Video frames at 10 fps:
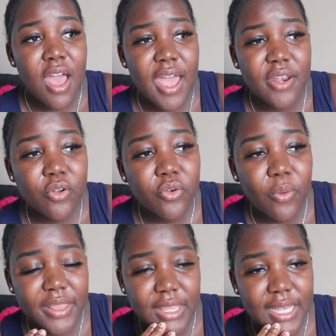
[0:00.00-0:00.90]
I don't know,
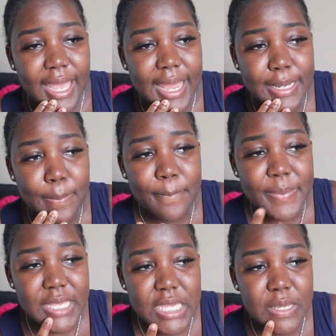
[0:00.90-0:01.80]
I think I had a
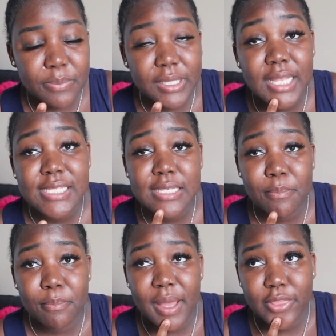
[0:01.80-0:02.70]
B plus
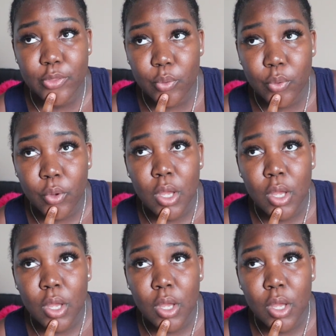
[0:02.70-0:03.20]
in patho.